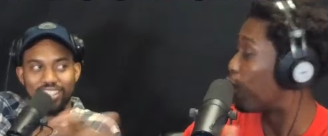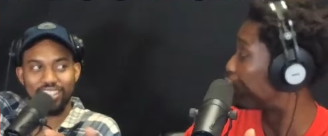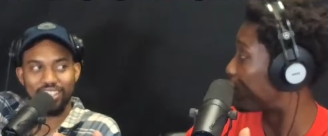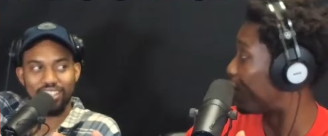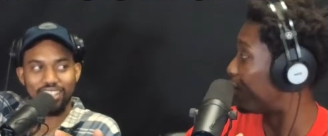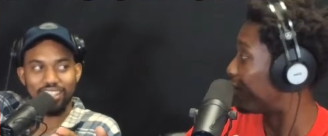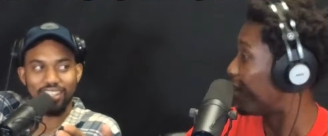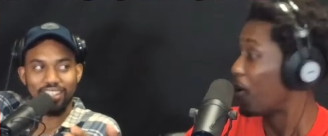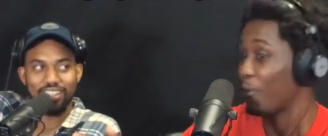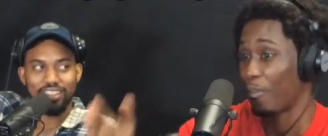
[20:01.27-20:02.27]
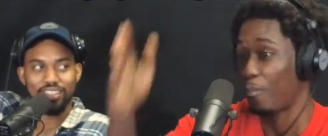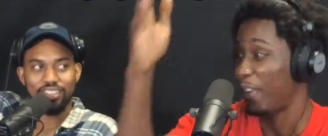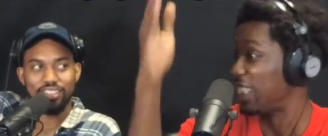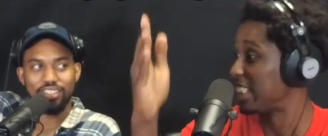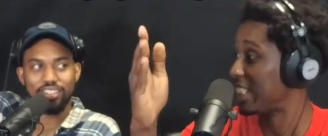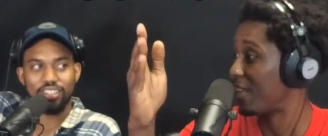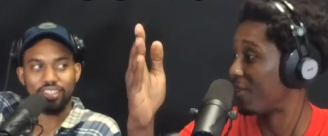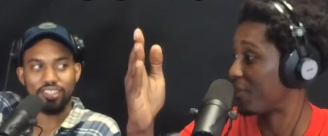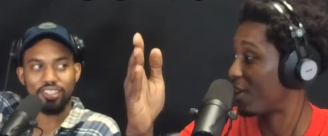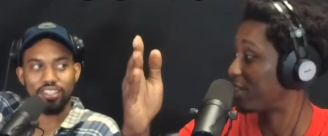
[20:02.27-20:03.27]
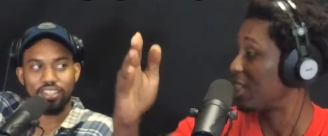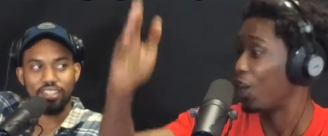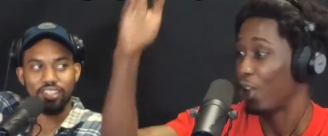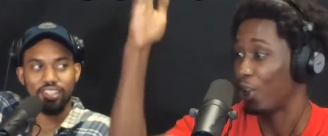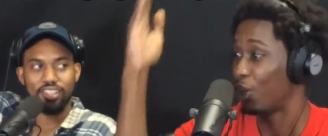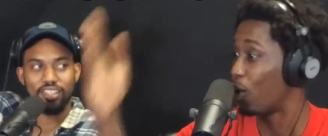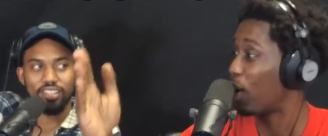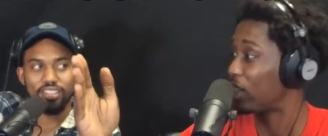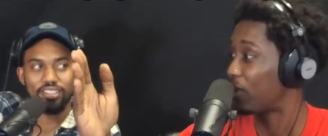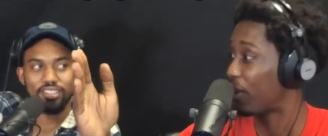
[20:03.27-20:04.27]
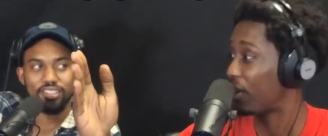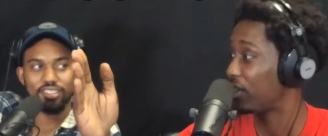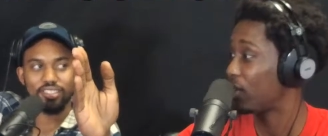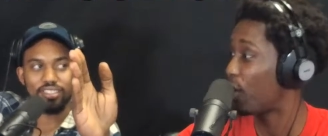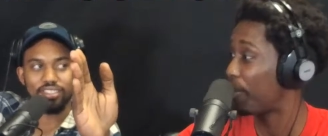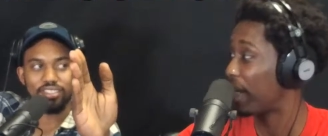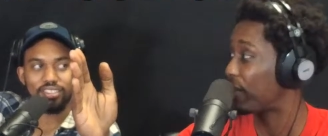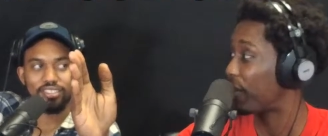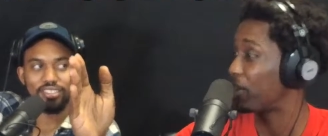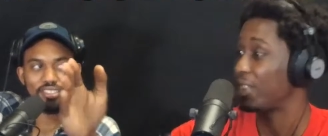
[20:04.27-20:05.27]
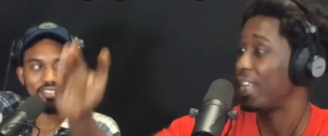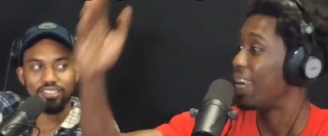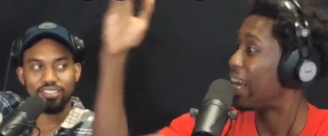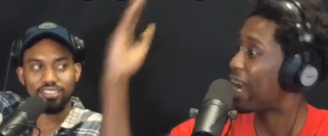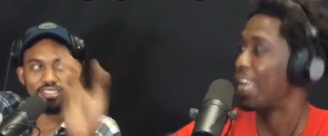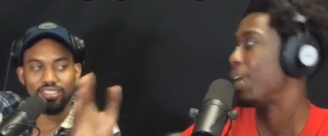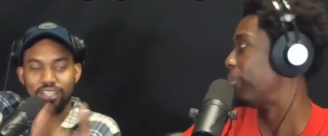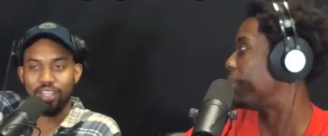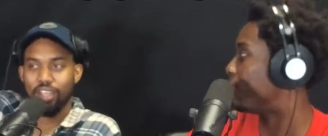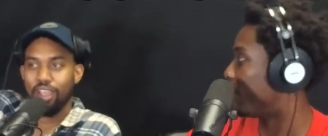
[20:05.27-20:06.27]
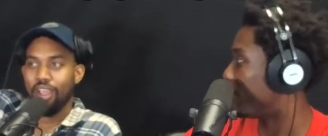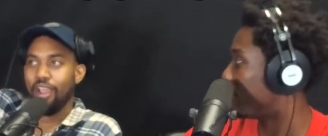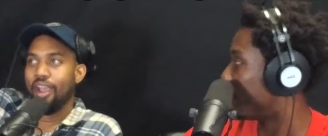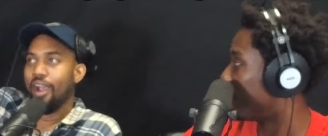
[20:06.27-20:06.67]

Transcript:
Speaker 1: whole song. Fifty Cent verse, Lloyd's verse, Lloyd Banks verse, and Eminem's verse.